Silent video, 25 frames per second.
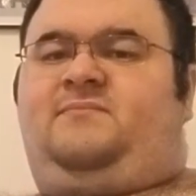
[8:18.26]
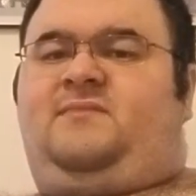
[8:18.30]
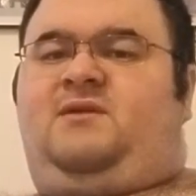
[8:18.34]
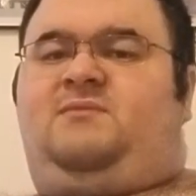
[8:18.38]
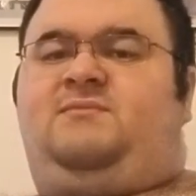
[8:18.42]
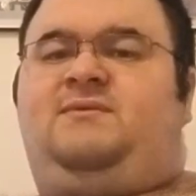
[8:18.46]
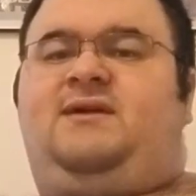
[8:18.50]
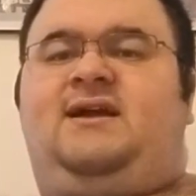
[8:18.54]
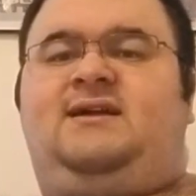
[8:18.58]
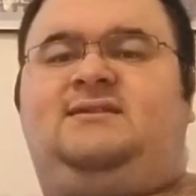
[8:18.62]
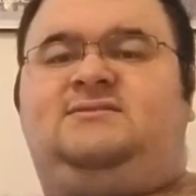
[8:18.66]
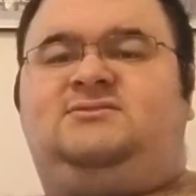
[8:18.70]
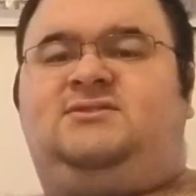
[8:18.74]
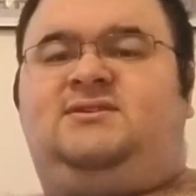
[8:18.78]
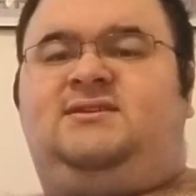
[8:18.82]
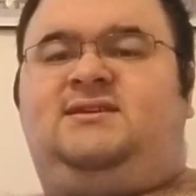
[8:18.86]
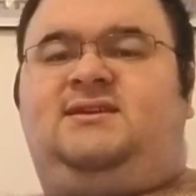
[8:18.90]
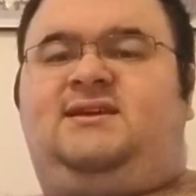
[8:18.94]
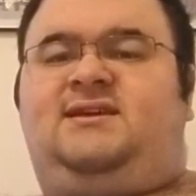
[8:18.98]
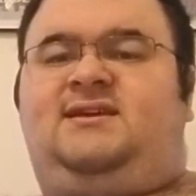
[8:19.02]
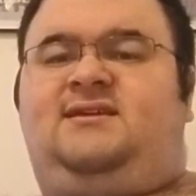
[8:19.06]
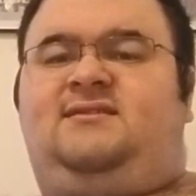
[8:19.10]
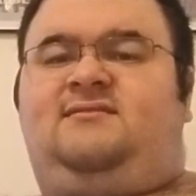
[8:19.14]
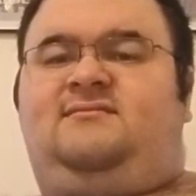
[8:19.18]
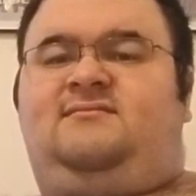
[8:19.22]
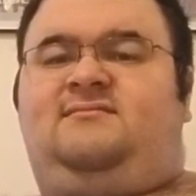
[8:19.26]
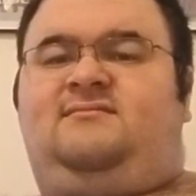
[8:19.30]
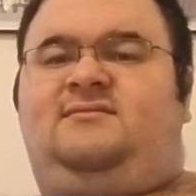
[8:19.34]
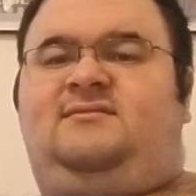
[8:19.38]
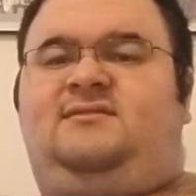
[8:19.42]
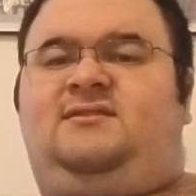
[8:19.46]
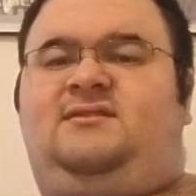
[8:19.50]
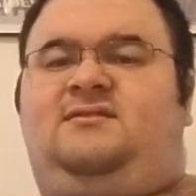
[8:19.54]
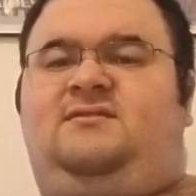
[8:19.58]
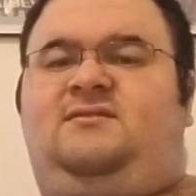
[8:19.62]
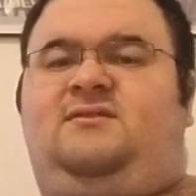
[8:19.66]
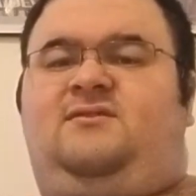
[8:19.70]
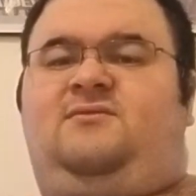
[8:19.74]
we actually,
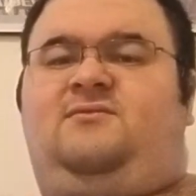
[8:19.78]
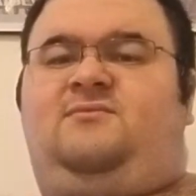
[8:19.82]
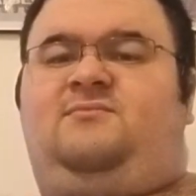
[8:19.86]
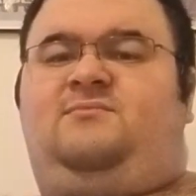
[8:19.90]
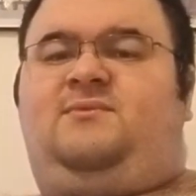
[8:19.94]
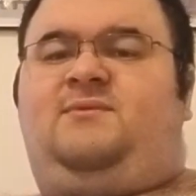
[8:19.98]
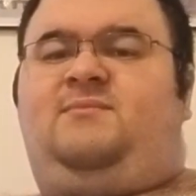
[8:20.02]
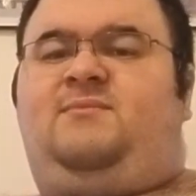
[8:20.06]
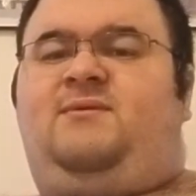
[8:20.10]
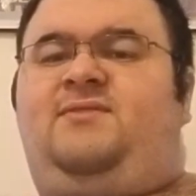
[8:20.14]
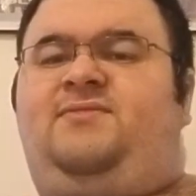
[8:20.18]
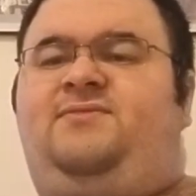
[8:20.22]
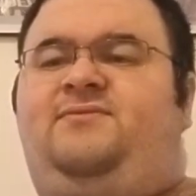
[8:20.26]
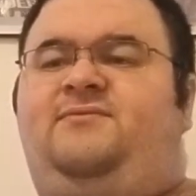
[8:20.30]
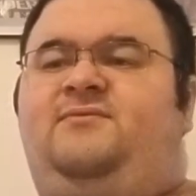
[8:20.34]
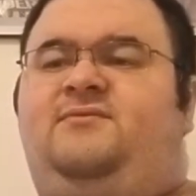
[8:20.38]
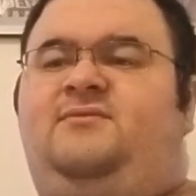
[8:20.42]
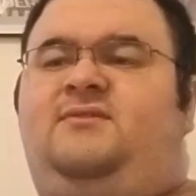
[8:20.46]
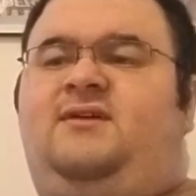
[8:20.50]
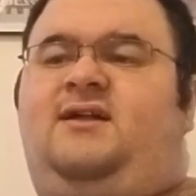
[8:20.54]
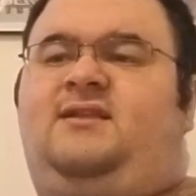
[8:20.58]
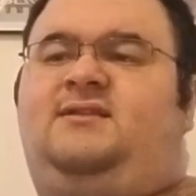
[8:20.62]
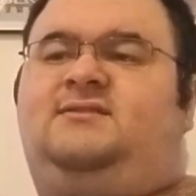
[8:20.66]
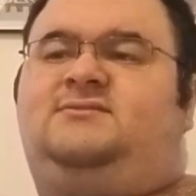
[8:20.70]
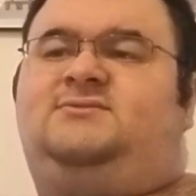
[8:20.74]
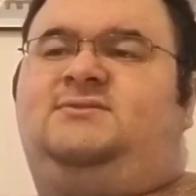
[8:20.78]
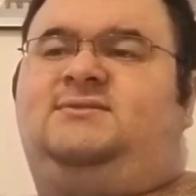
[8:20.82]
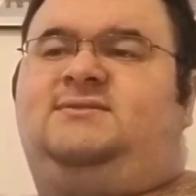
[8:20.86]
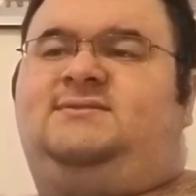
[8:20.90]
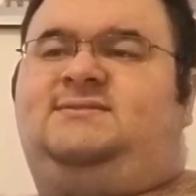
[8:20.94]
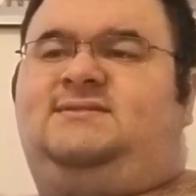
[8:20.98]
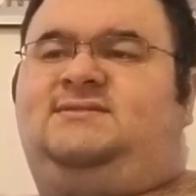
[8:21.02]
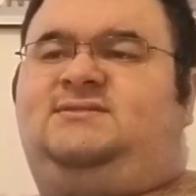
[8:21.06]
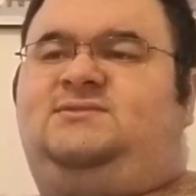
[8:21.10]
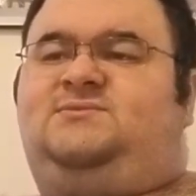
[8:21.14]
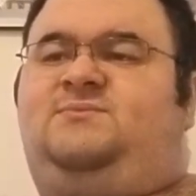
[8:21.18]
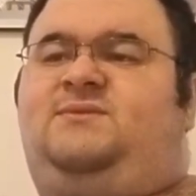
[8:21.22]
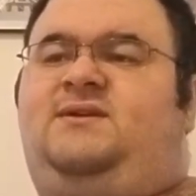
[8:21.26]
we went through a lot of
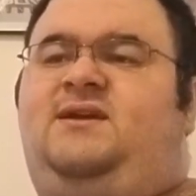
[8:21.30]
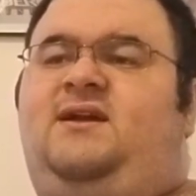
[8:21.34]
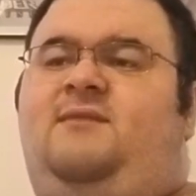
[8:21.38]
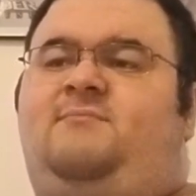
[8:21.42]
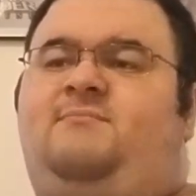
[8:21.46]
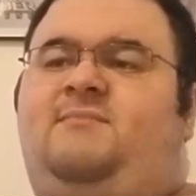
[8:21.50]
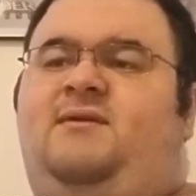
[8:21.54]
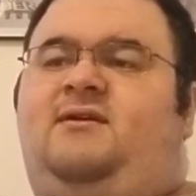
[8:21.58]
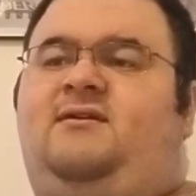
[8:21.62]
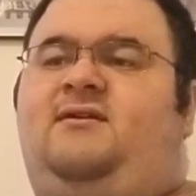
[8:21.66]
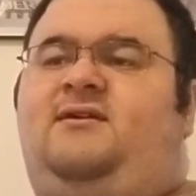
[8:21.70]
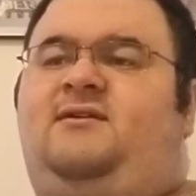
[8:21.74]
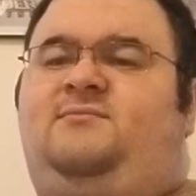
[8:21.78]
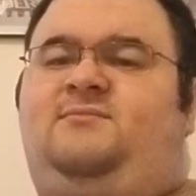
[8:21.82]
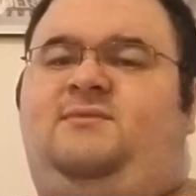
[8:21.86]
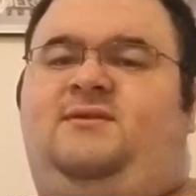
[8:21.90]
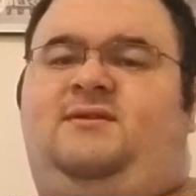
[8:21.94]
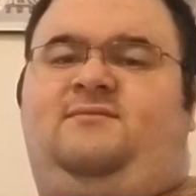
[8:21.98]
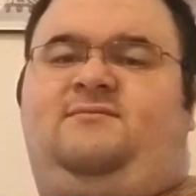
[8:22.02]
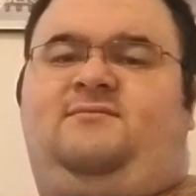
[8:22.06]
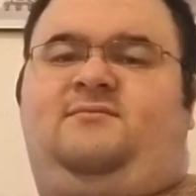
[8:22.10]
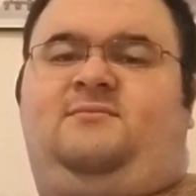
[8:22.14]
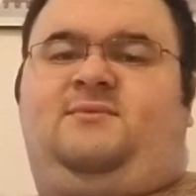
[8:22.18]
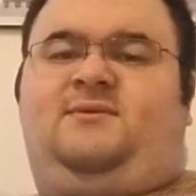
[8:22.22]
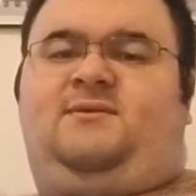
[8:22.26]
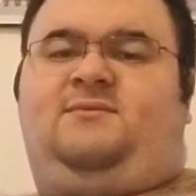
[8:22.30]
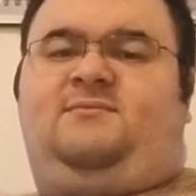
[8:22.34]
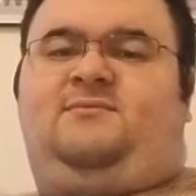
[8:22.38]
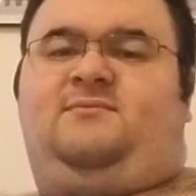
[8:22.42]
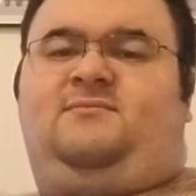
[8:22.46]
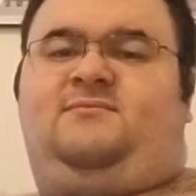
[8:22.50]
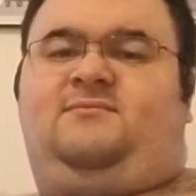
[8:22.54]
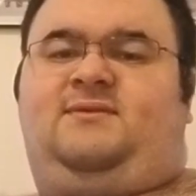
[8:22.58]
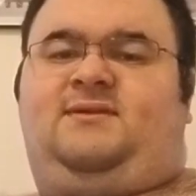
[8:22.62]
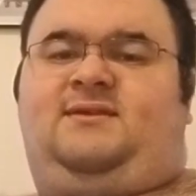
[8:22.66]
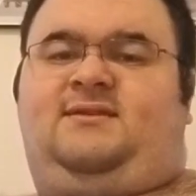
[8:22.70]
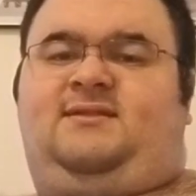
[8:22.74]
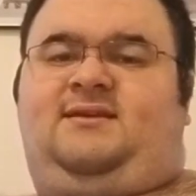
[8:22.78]
transition. We got married whenever we were
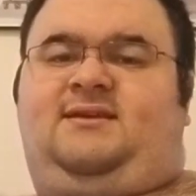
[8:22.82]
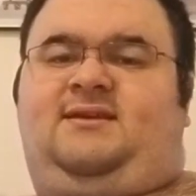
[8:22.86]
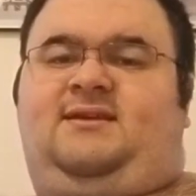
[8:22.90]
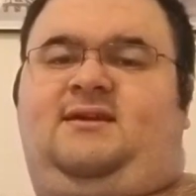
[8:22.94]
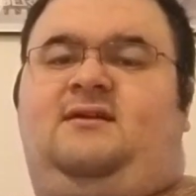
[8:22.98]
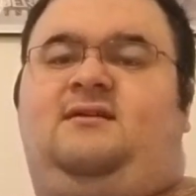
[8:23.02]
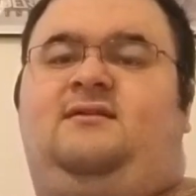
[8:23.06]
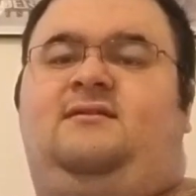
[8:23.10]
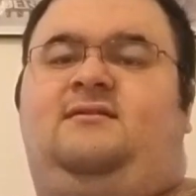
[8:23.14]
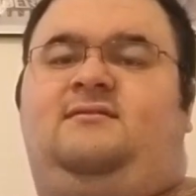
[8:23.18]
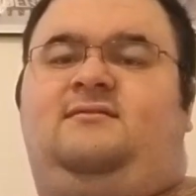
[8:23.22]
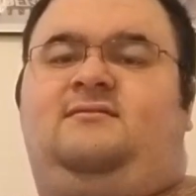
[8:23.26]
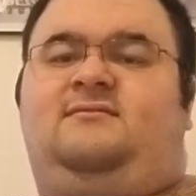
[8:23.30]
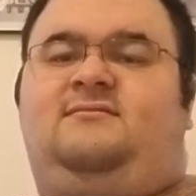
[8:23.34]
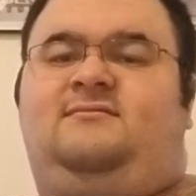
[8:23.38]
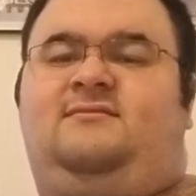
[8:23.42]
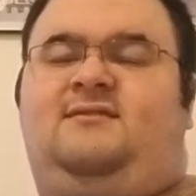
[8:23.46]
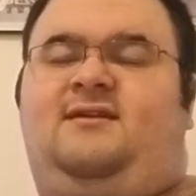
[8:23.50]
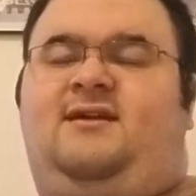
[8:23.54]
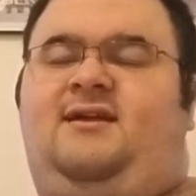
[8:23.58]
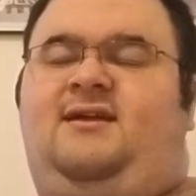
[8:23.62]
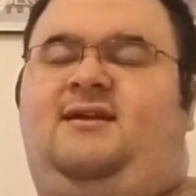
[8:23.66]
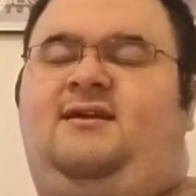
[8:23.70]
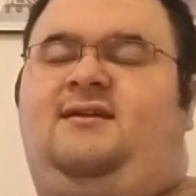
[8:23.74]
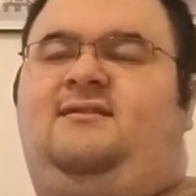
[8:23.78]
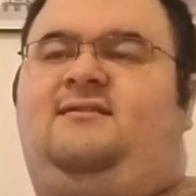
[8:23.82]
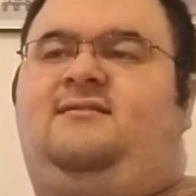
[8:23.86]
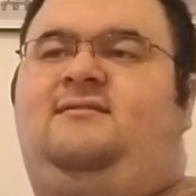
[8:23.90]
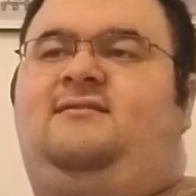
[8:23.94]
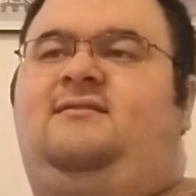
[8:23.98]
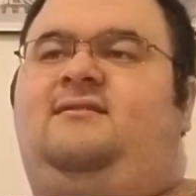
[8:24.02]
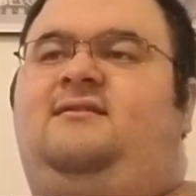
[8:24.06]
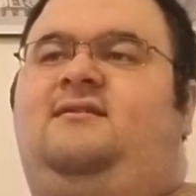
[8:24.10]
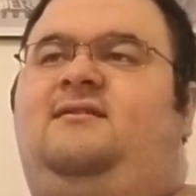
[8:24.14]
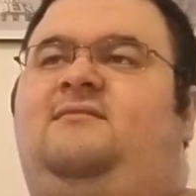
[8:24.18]
really young, and,